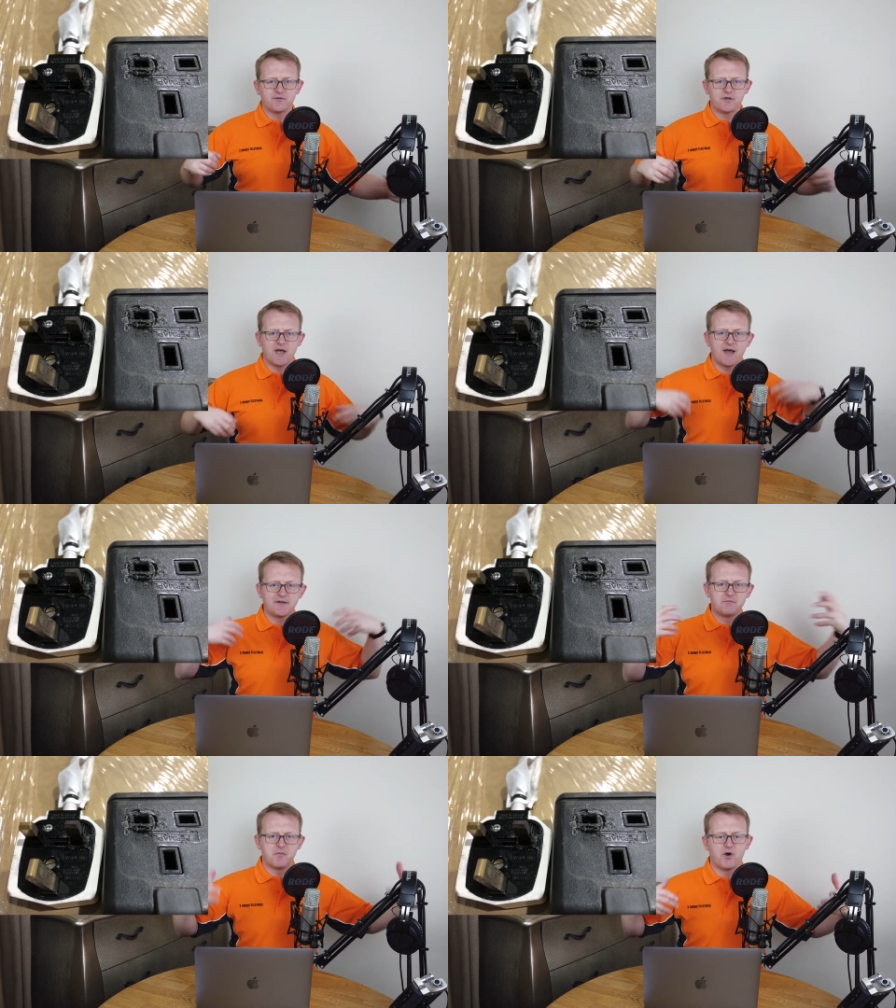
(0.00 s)
you're
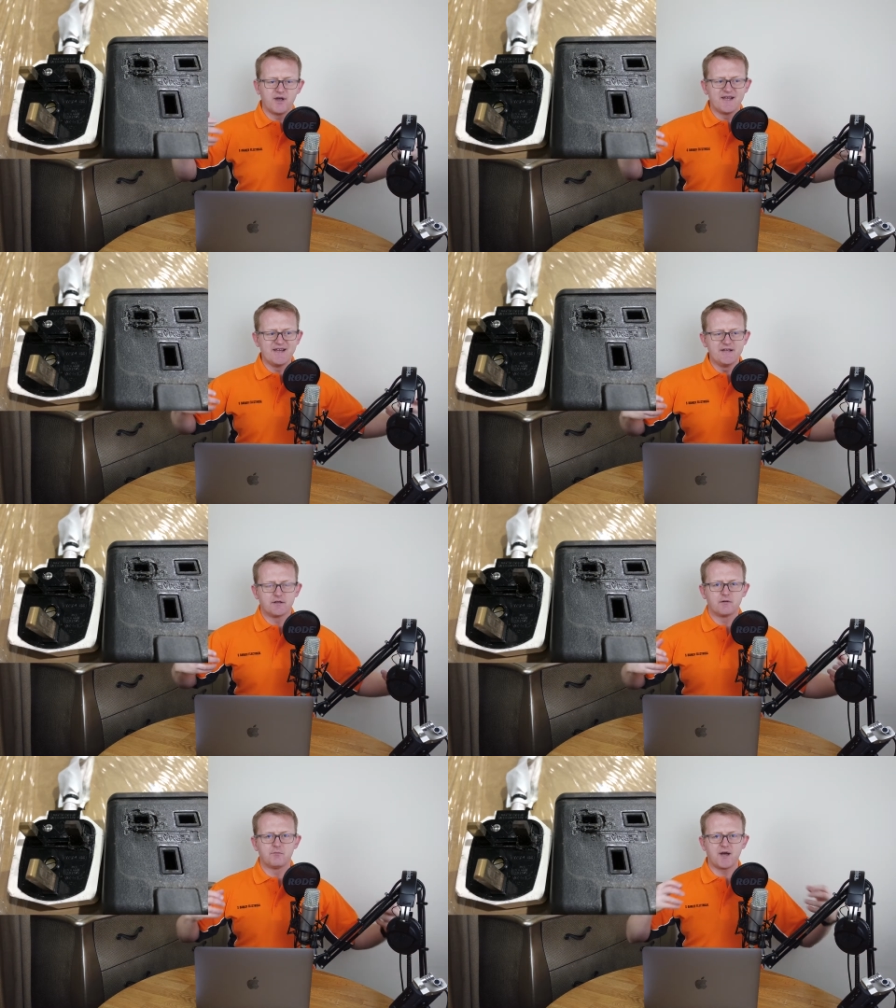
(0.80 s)
adding more
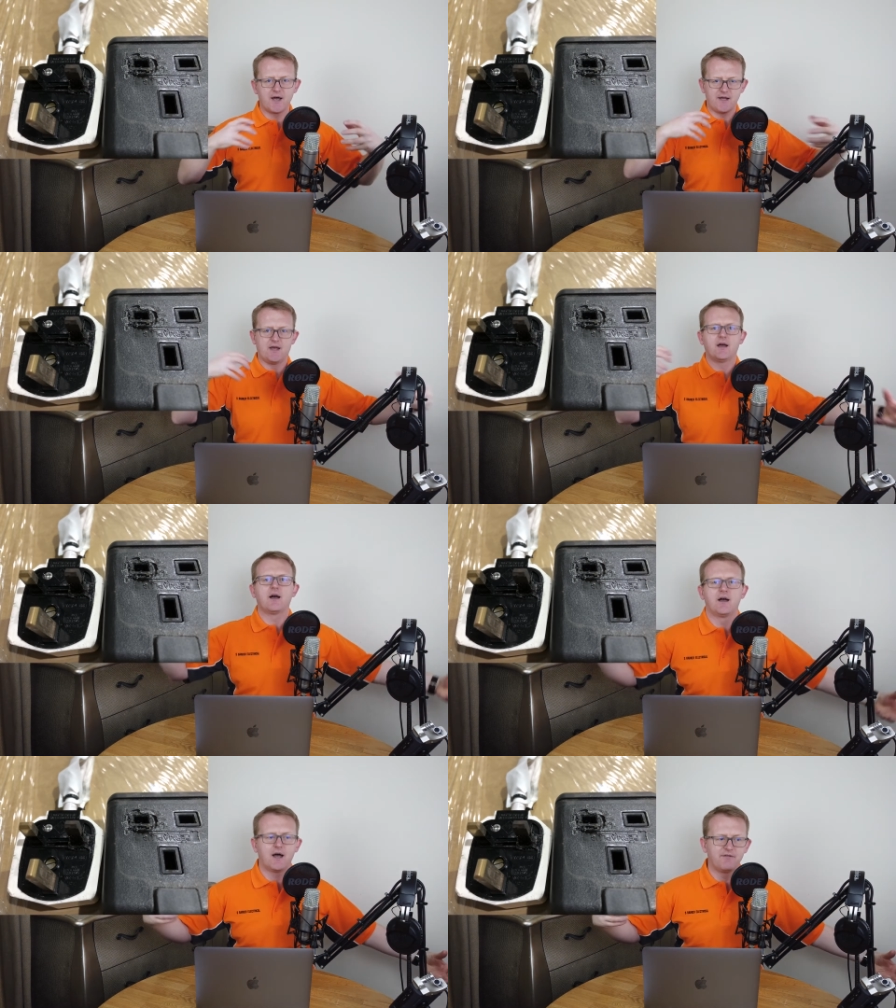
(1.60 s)
heat by
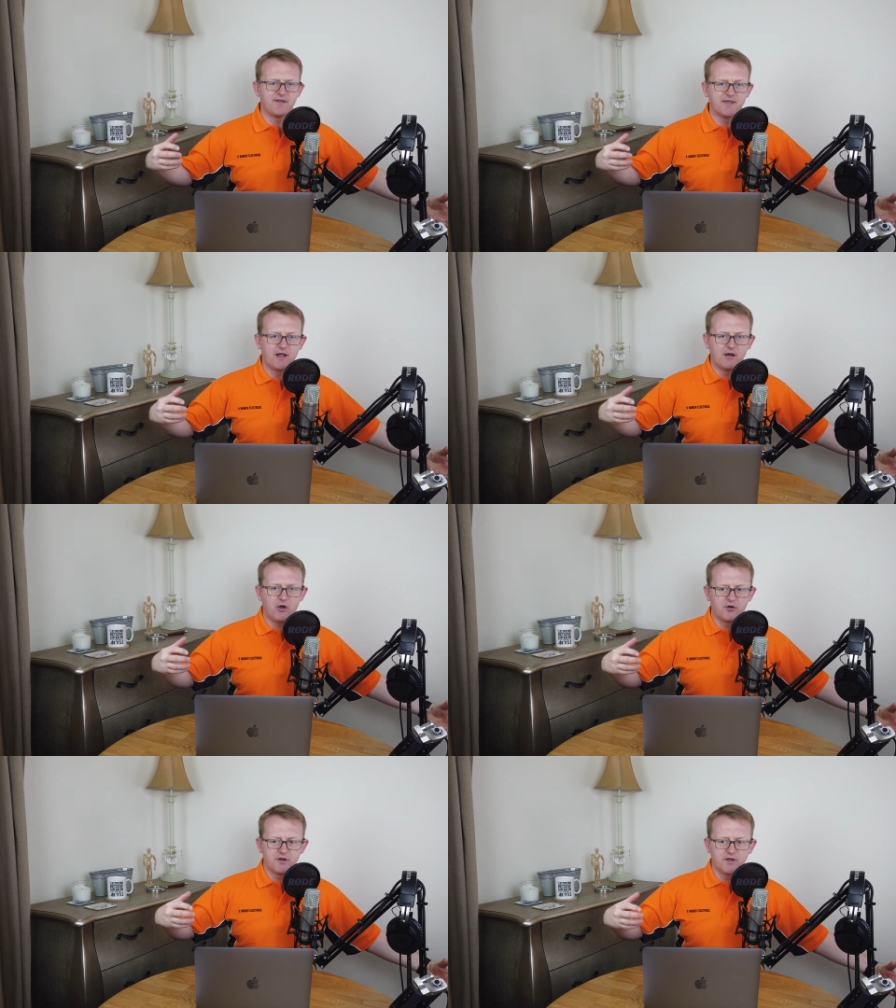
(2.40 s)
having that
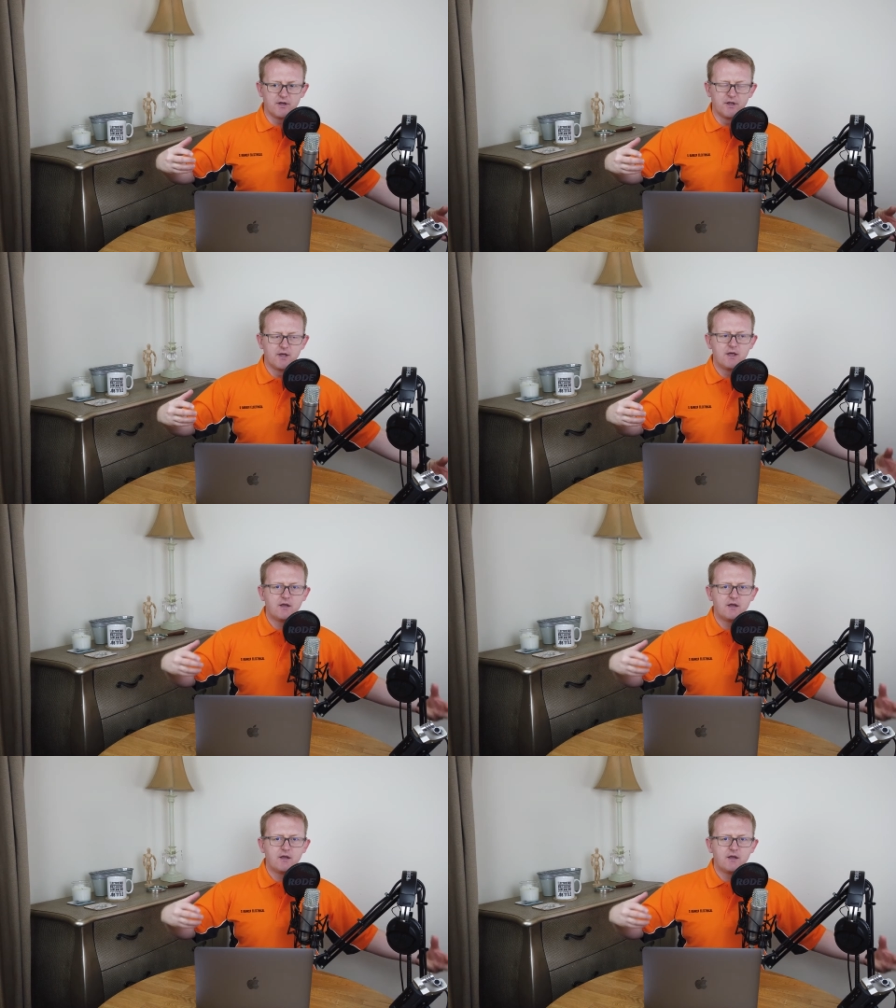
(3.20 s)
longer